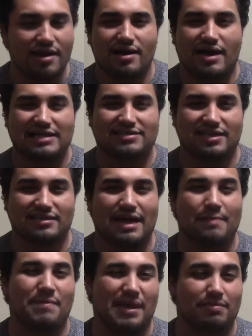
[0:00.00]
I said
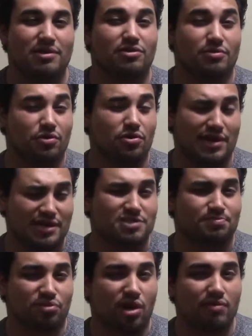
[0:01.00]
that maybe the
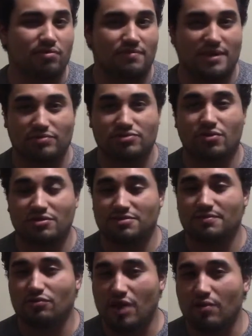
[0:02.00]
greatest problem that was going
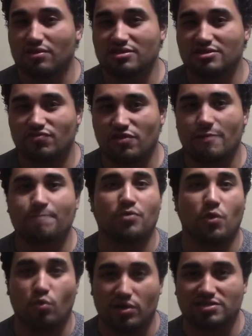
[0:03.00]
to be wrong with this
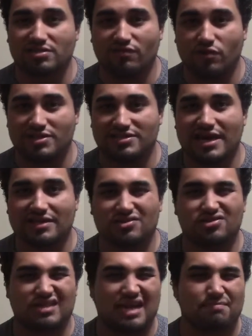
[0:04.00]
film was the voice
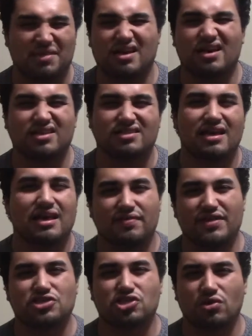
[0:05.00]
actors, and because
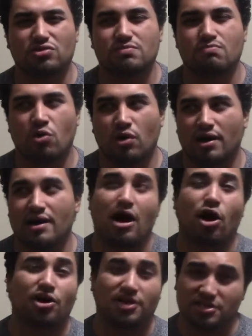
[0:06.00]
they chose
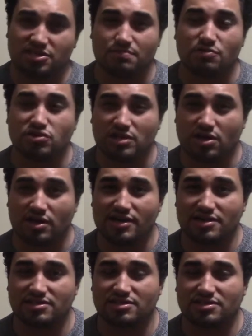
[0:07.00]
more artists, music
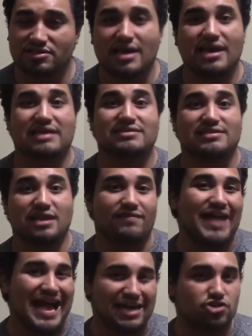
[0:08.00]
artists,
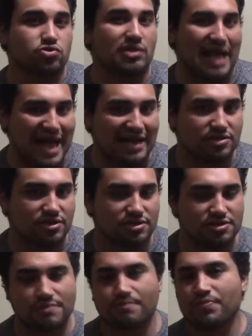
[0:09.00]
instead of actual
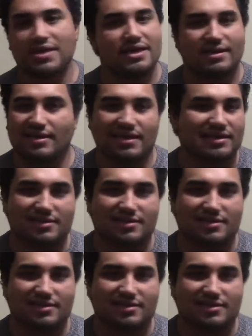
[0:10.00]
actors, it